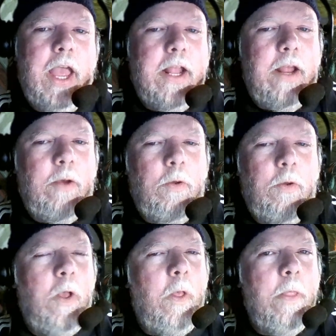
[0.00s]
Now,
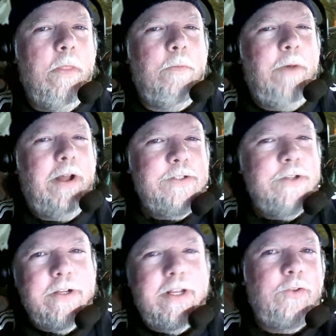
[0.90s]
the
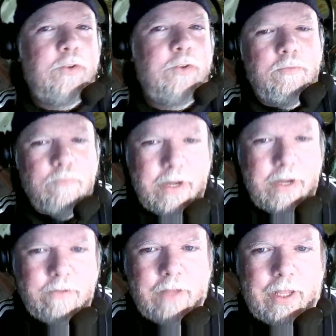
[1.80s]
monster doesn't
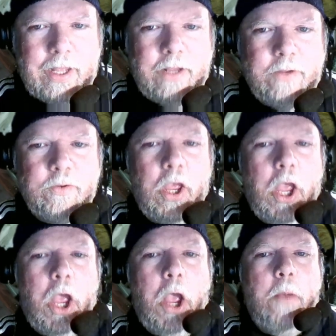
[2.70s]
realize,
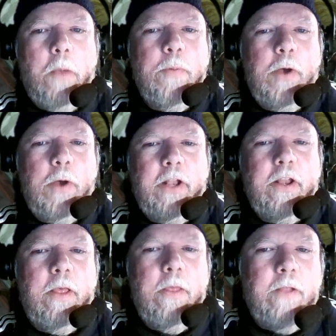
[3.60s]
but
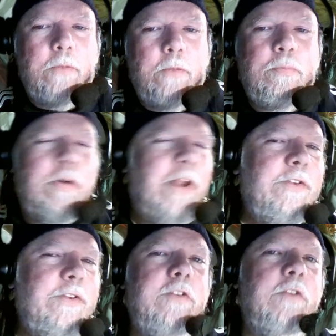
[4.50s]
the
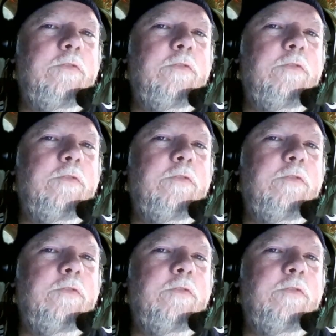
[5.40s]
presence of